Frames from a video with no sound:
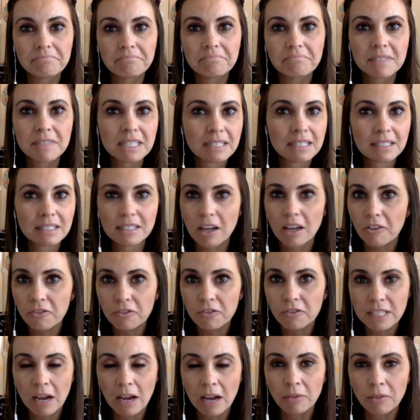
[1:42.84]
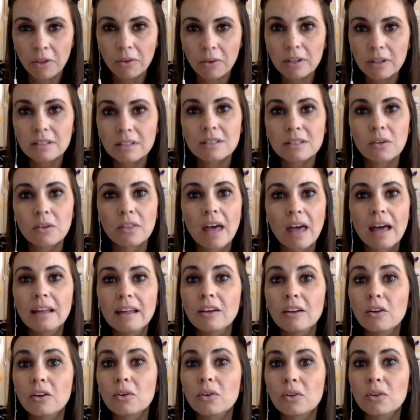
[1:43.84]
stuff downloaded. So that
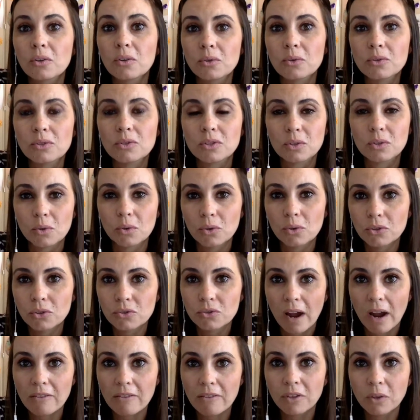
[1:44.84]
includes Google Drive.